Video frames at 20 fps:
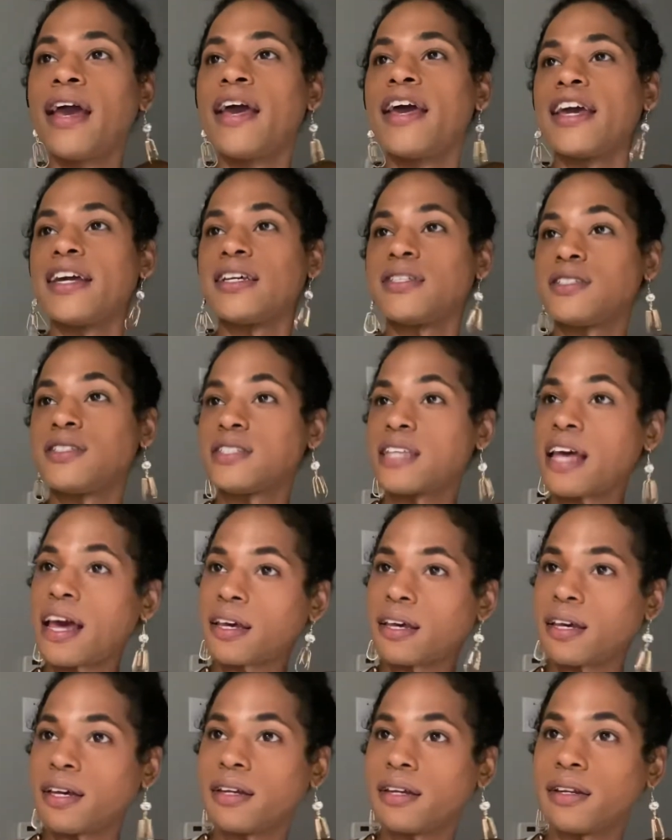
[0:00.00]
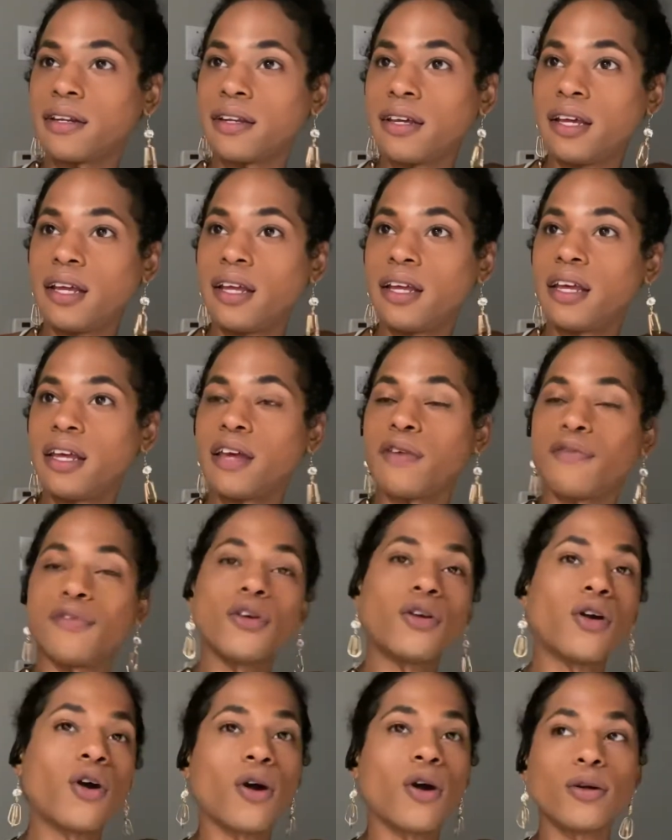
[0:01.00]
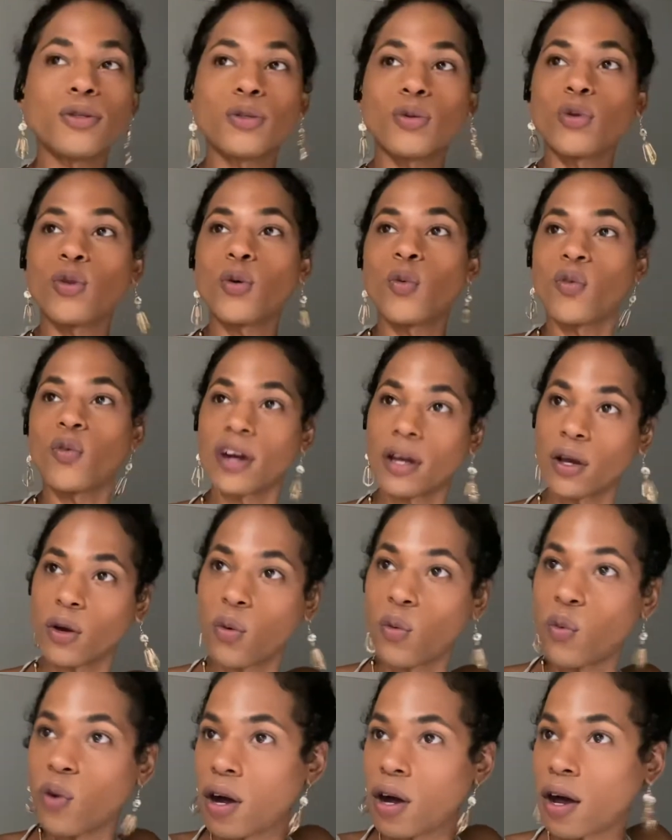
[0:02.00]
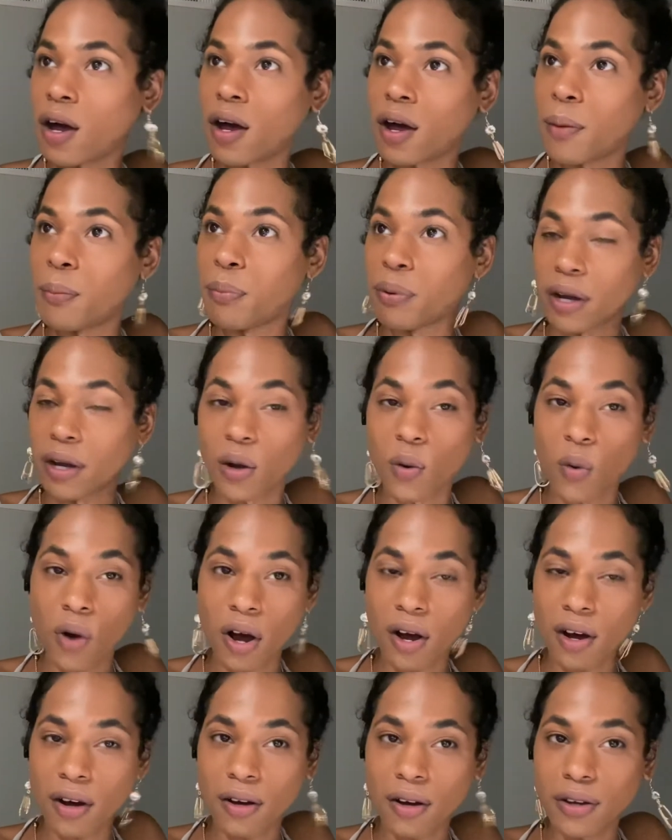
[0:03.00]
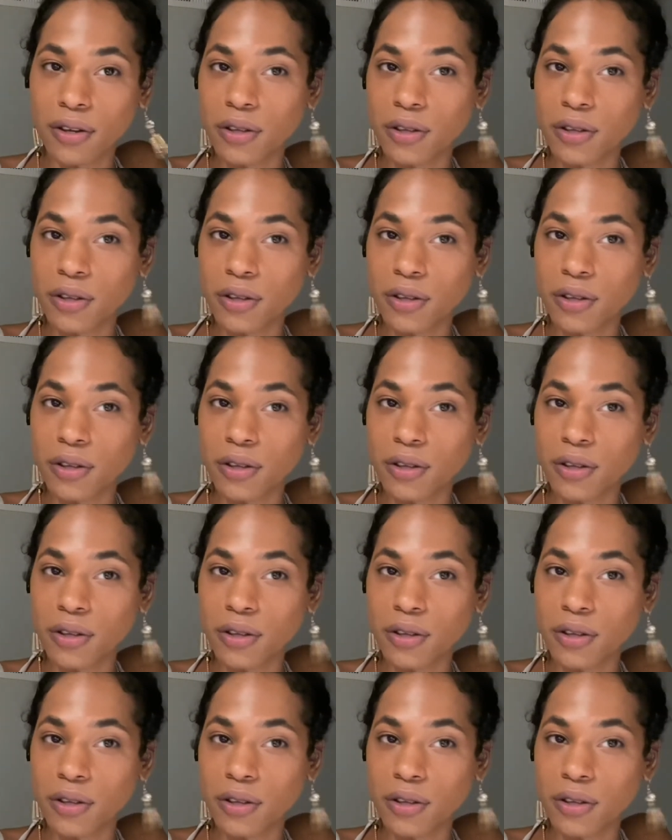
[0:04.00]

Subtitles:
And second, if you don't go through the brick wall,